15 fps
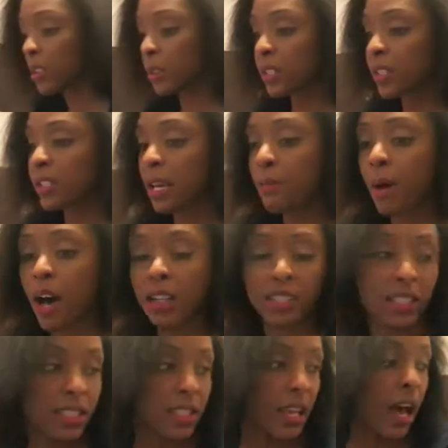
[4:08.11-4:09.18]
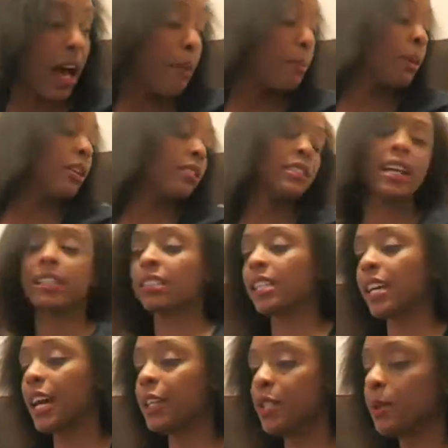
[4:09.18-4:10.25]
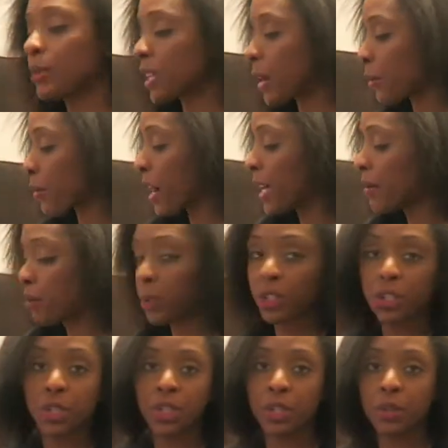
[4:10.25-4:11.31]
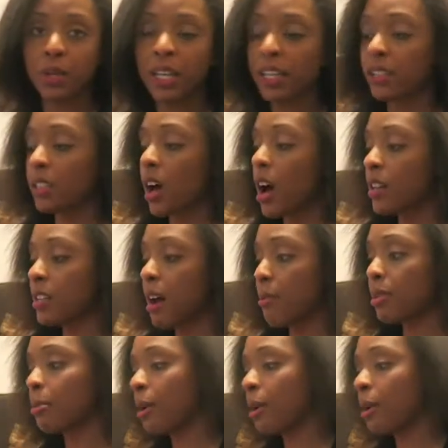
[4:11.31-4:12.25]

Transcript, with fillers: So since I boxed this up, next thing I do is I write what the shoe is on top of